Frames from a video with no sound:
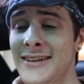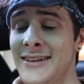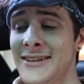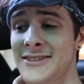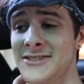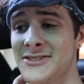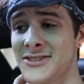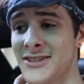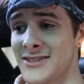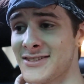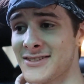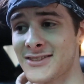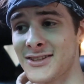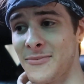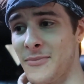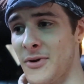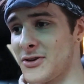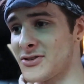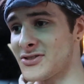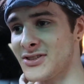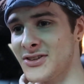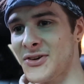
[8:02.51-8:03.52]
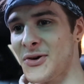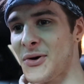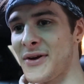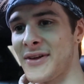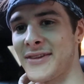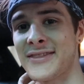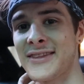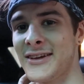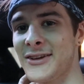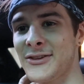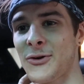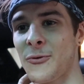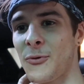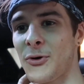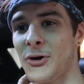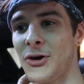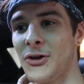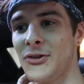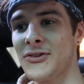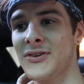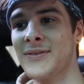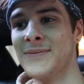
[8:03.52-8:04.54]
It is just the most annoying thing in the world.